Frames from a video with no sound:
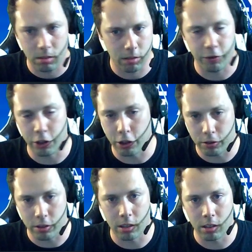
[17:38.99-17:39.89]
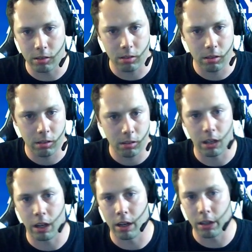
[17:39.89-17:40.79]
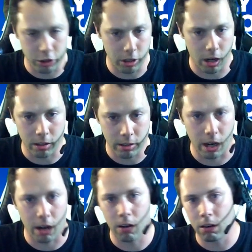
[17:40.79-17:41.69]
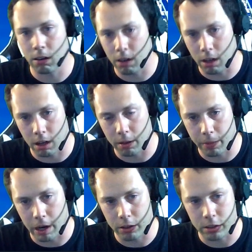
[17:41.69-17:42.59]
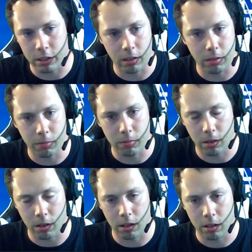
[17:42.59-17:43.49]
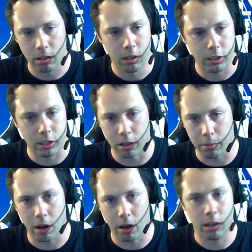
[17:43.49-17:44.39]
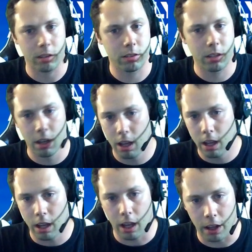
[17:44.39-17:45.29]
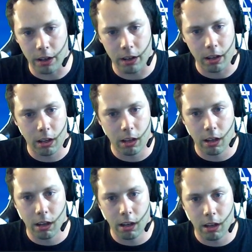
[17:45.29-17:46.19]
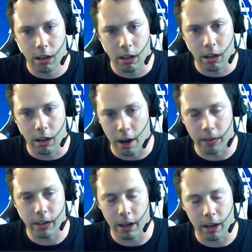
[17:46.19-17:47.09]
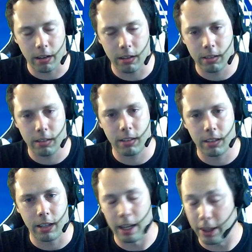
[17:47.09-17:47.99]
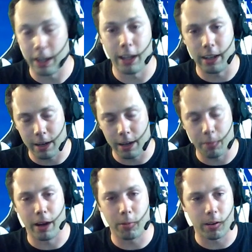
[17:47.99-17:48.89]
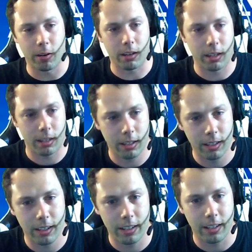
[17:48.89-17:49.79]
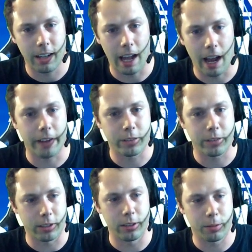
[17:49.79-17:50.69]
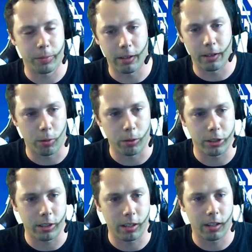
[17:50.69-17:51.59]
fuses, and a shock tower, and a power steering, or a steering box, and yeah, and then it might work after you spend a fortune on